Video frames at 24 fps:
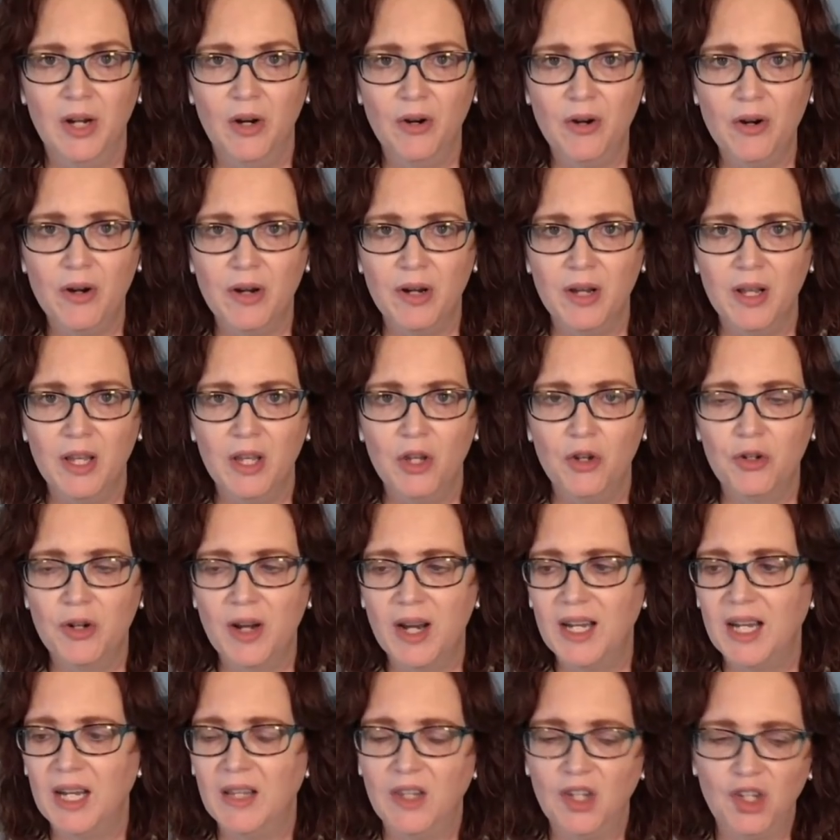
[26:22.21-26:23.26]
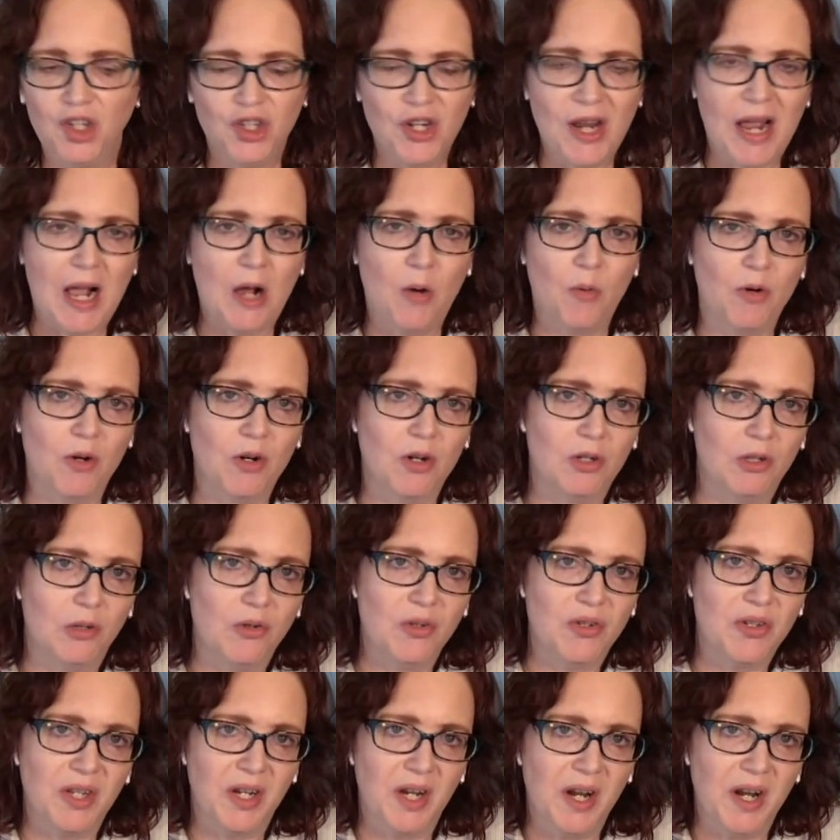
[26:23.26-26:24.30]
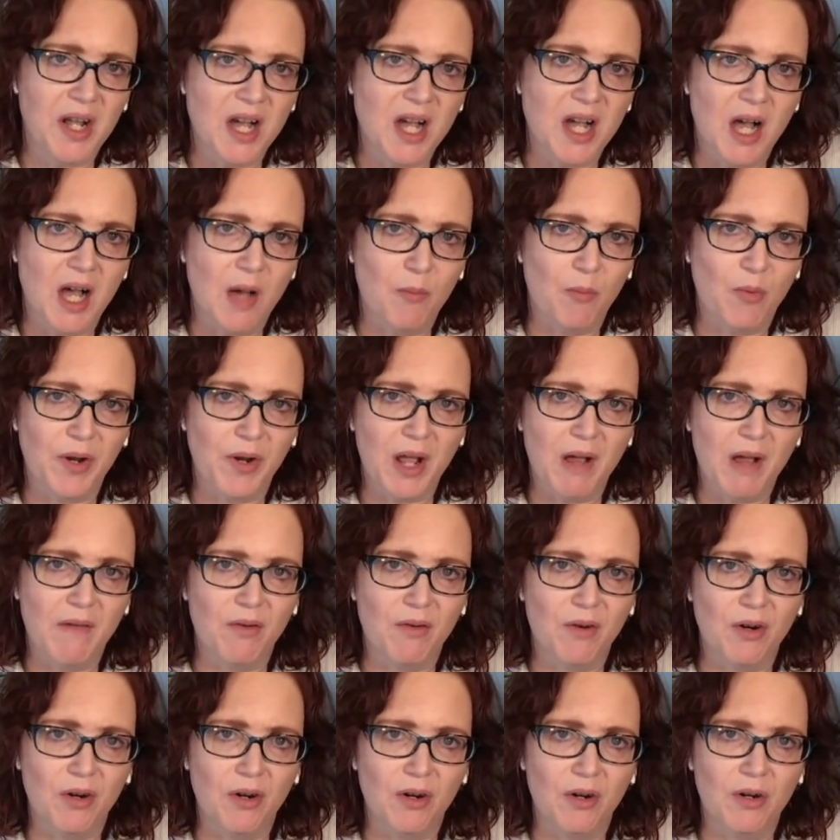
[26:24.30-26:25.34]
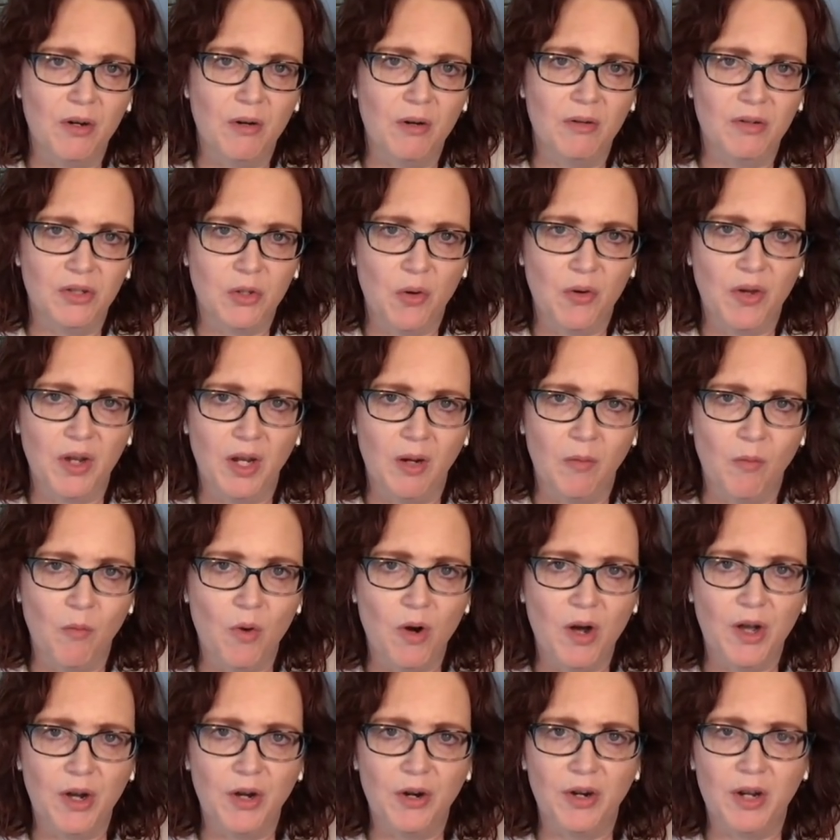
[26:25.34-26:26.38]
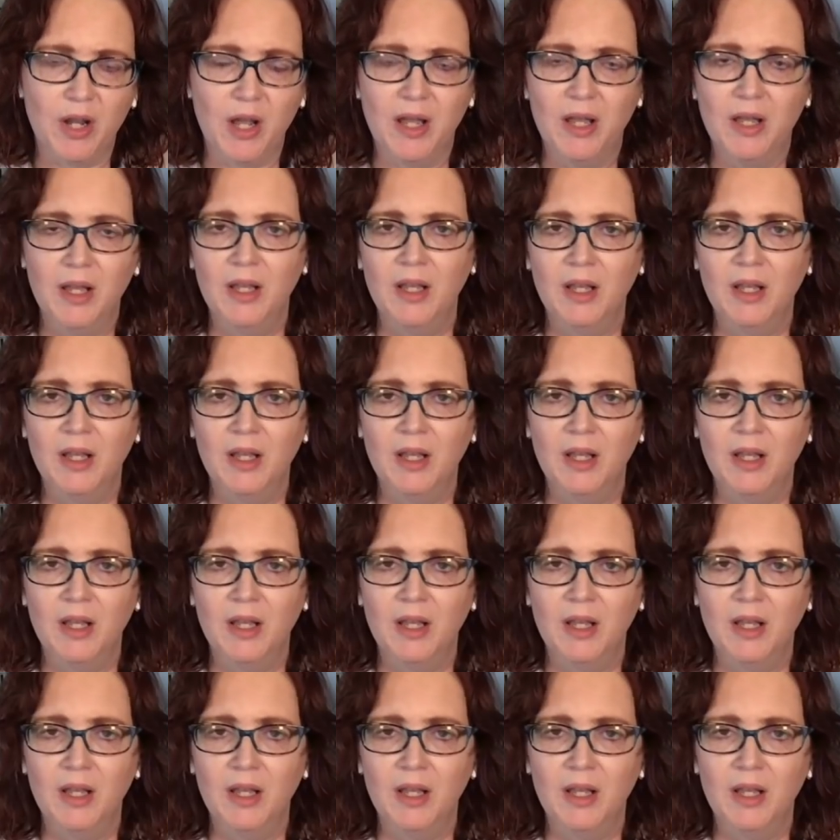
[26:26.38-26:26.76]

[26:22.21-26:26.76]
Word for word: hurt. You tried to get in the shower, loosen it up, whatever, soak it in water.